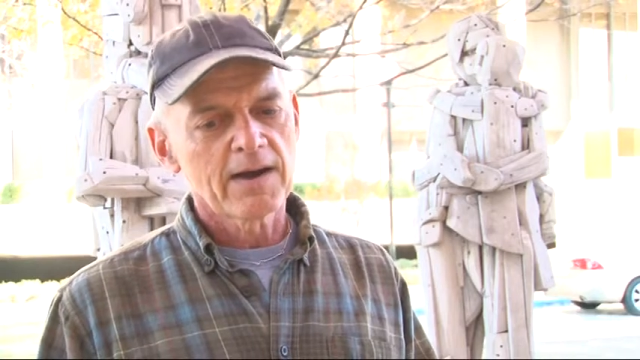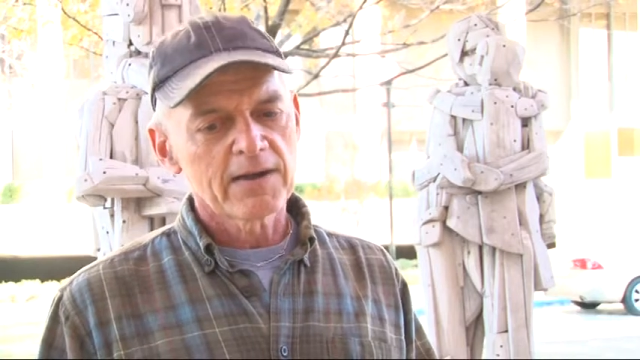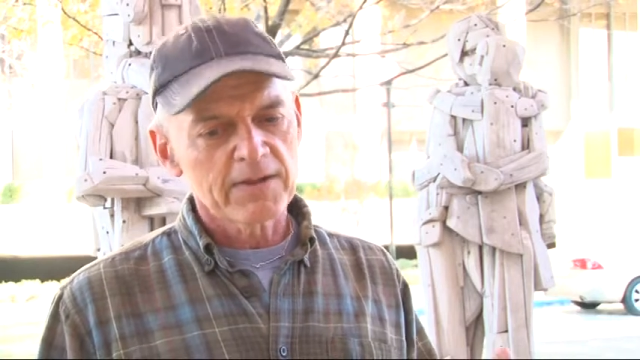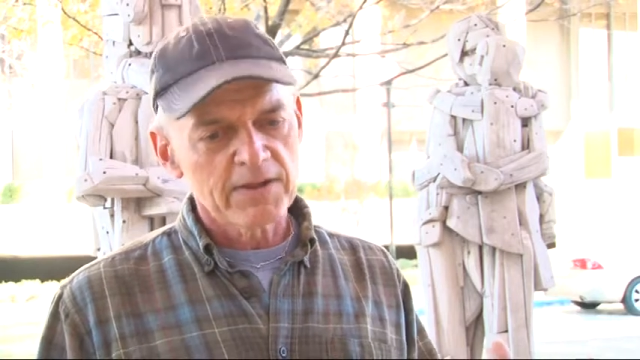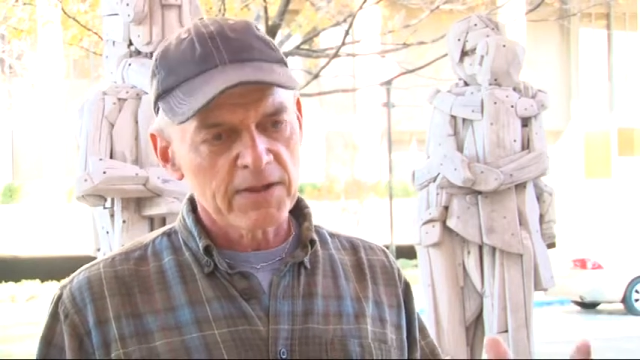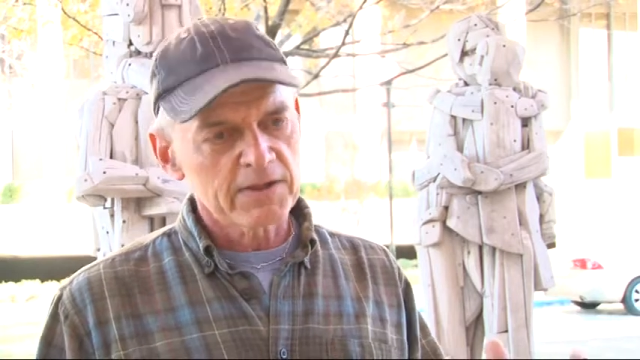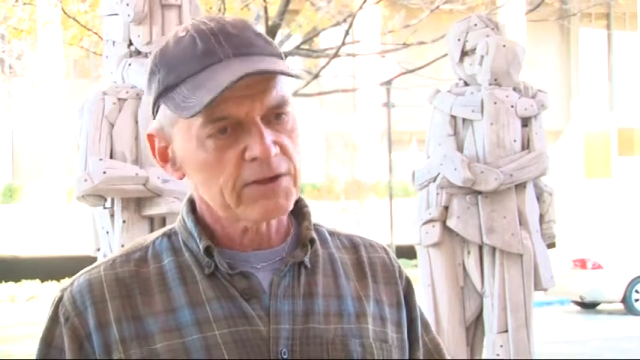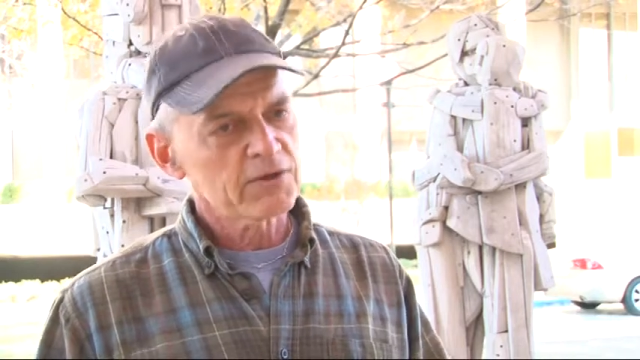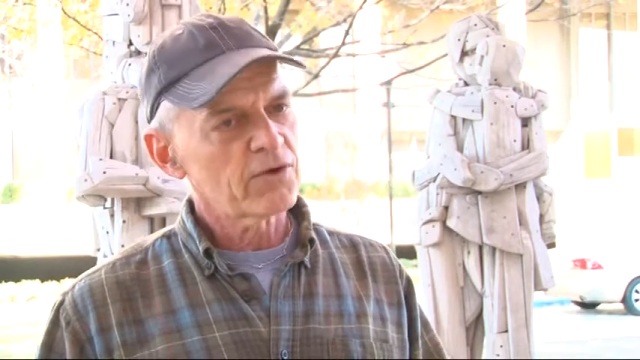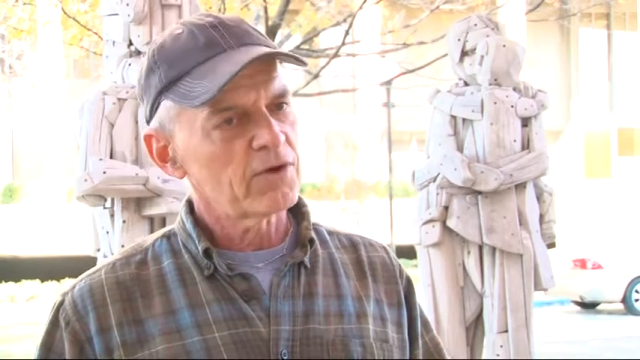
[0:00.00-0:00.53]

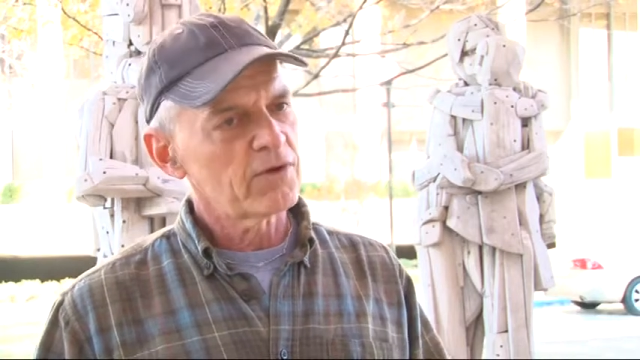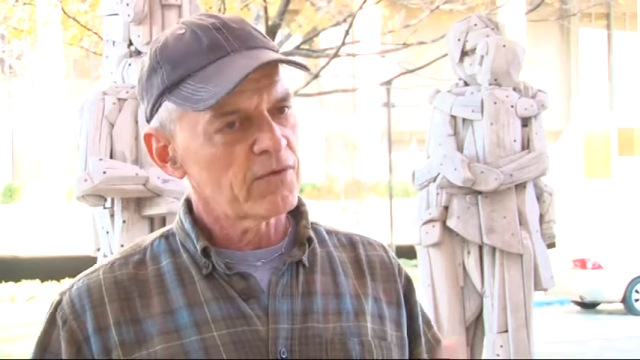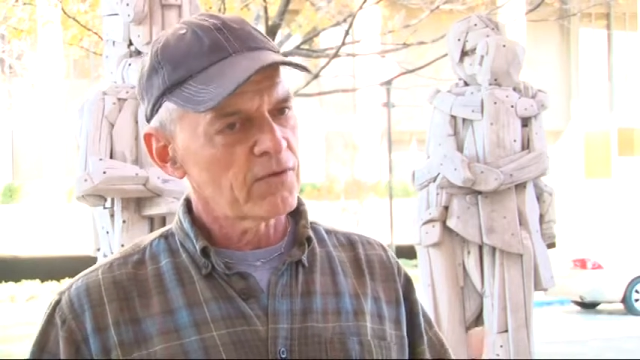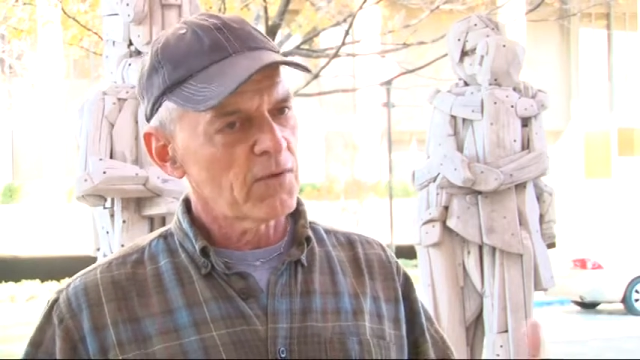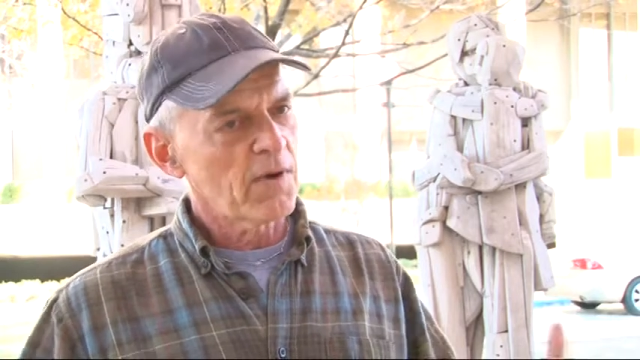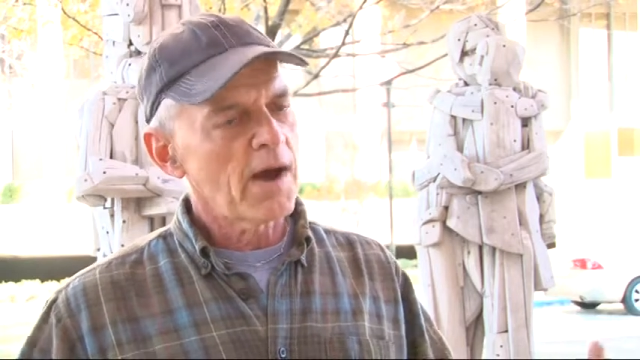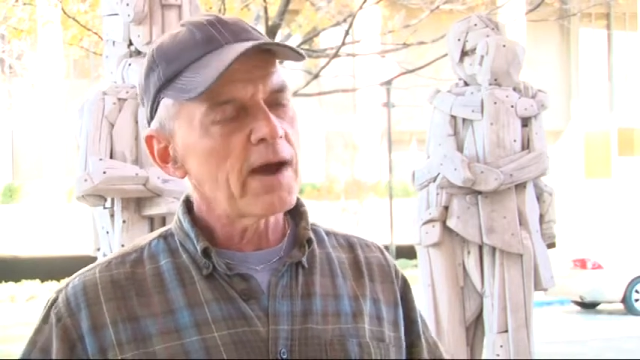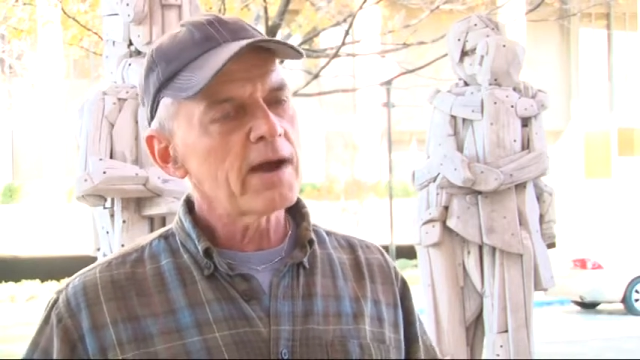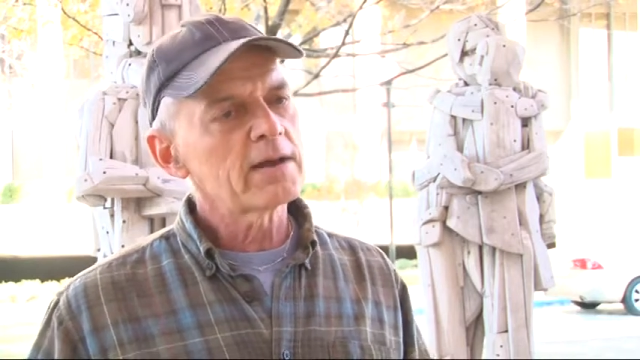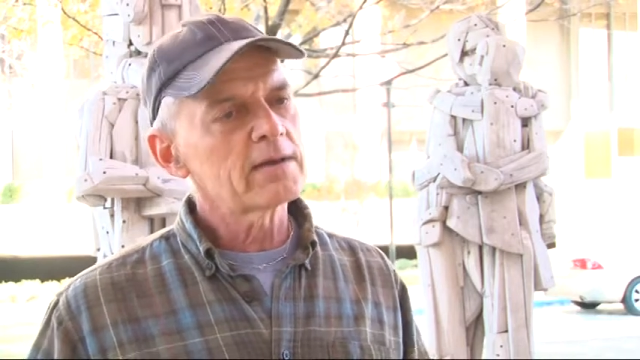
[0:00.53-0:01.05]
this sort of
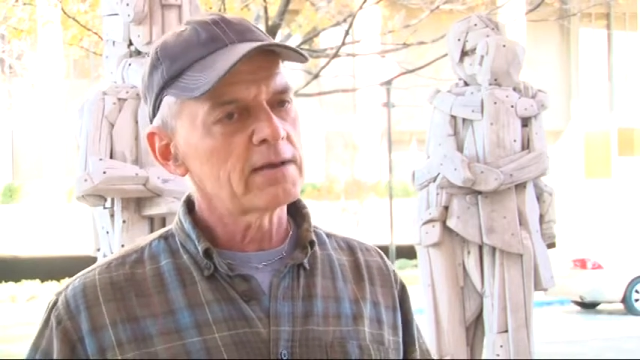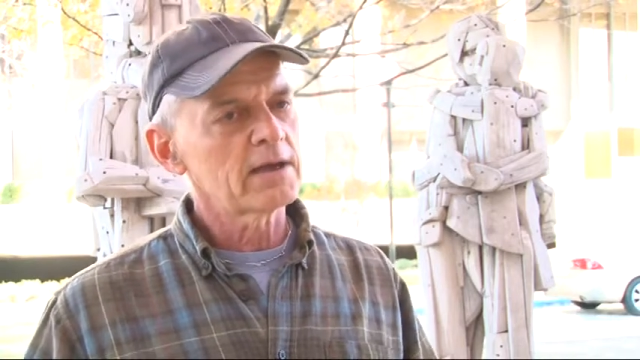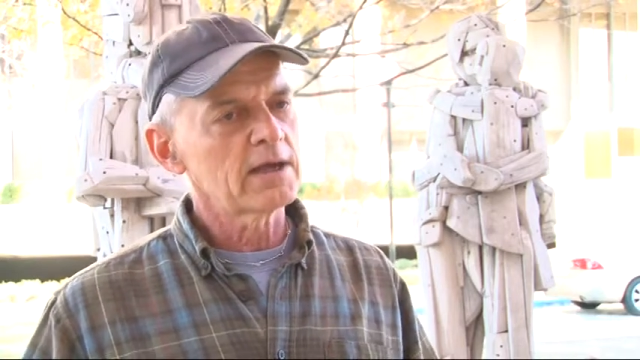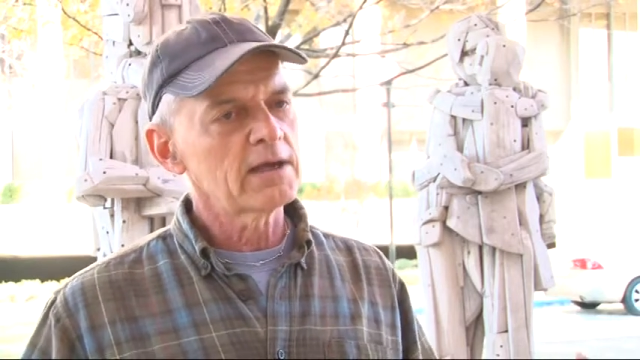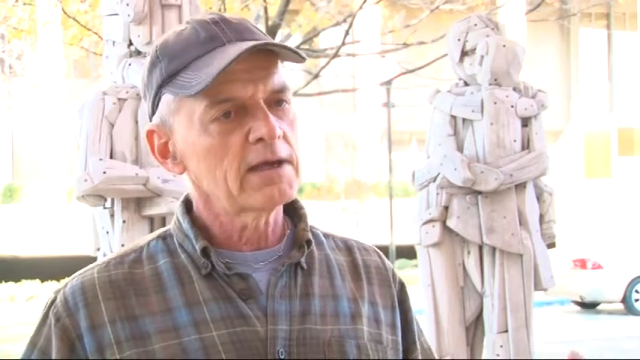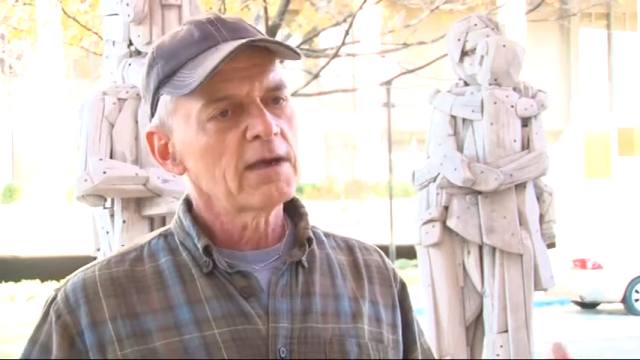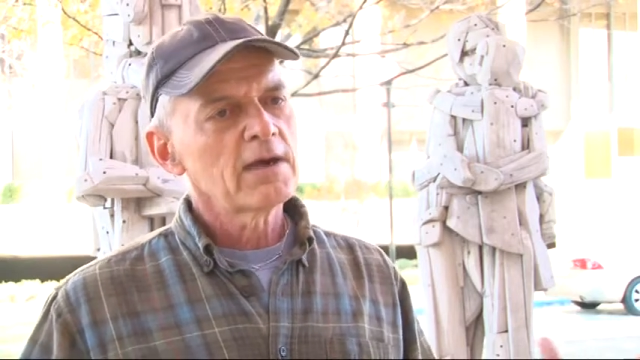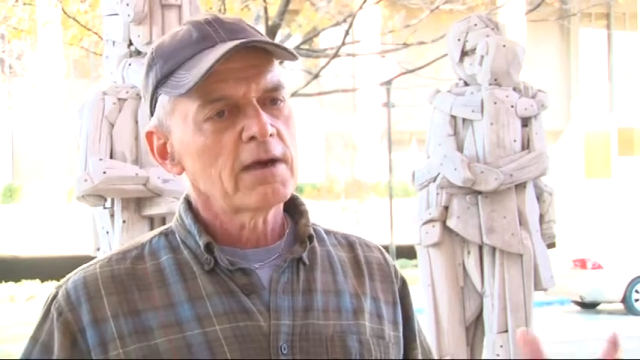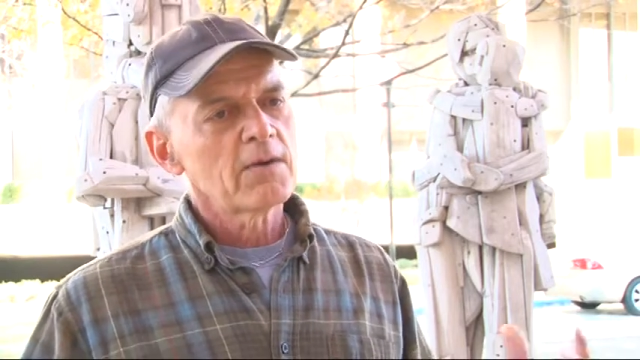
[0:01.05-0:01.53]
variety